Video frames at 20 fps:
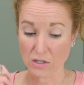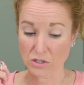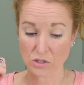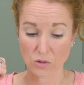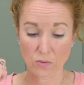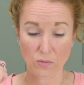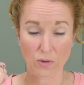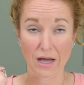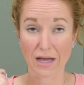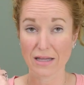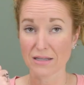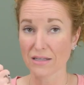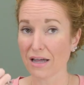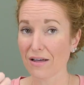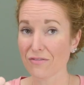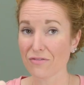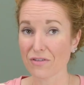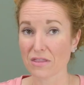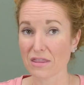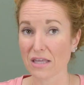So I
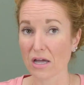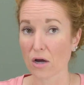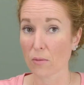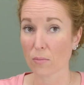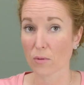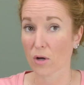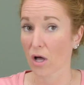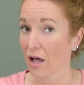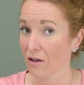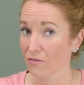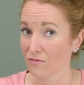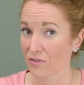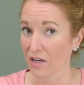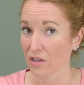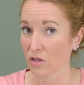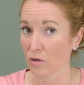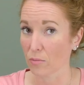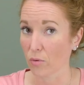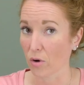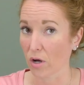love that they are
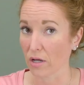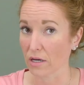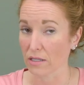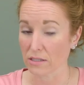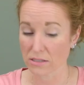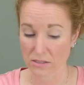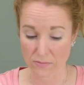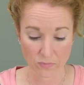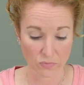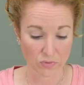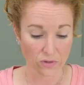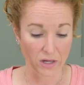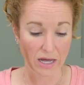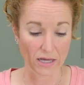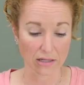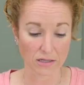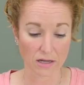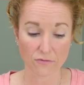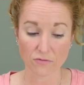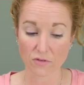confident in their product.
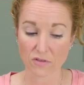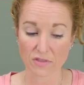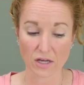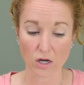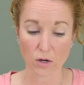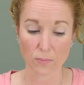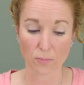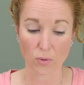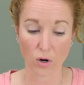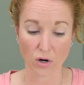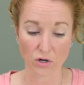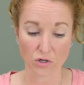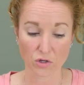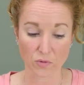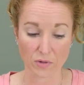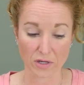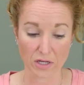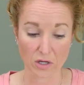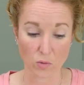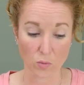I love that they are
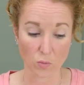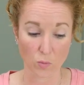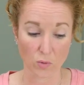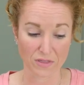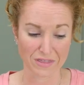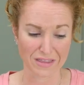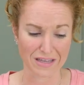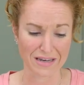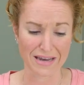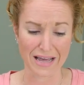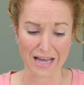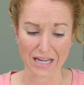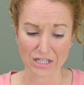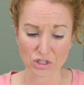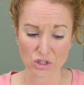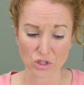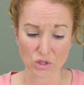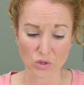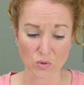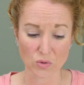partnering with the
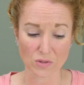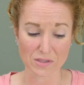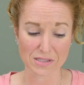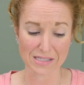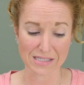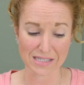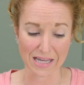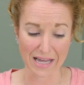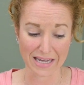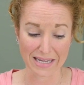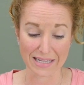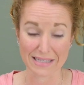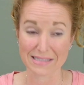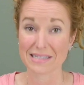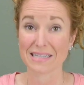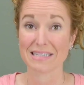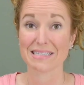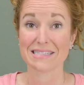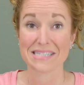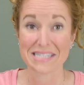National
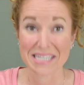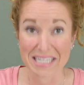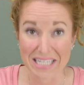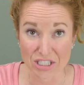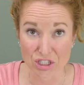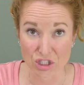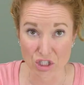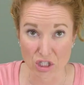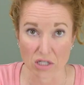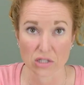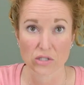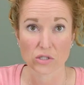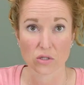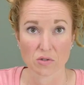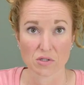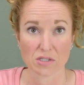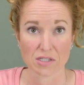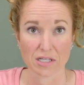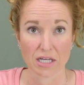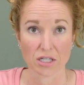Science Teaching
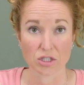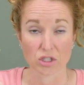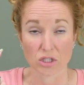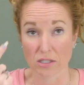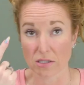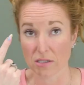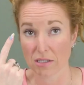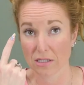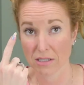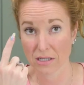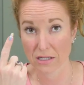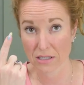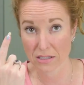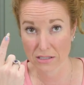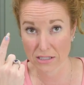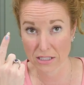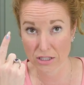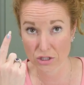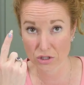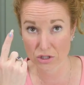Association,
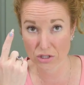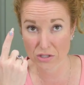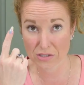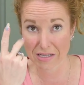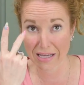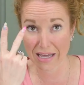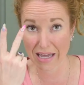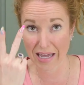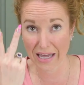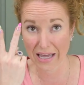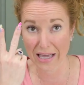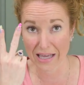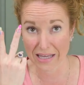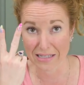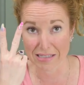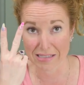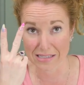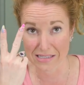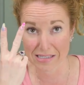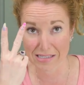teachers
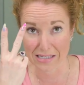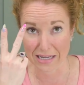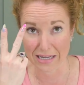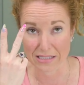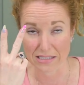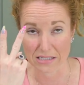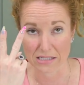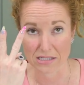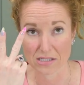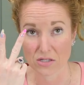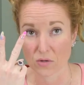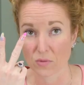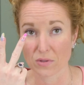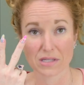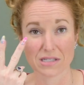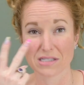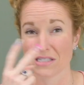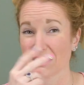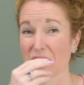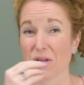and scientists. So
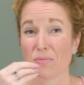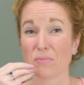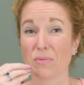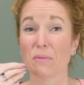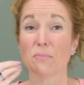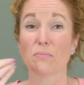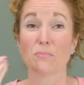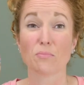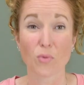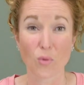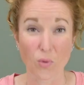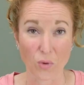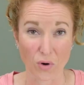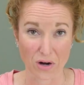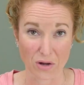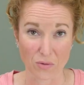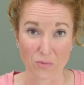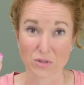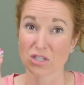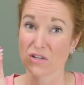this isn't gonna be
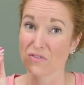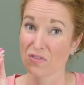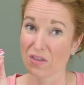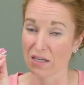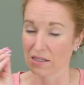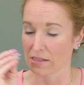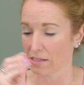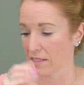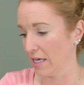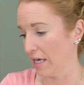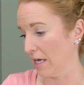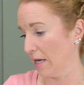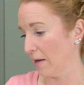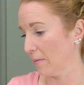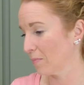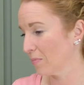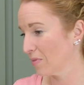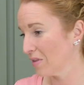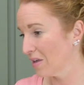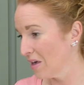boring, which I think is key.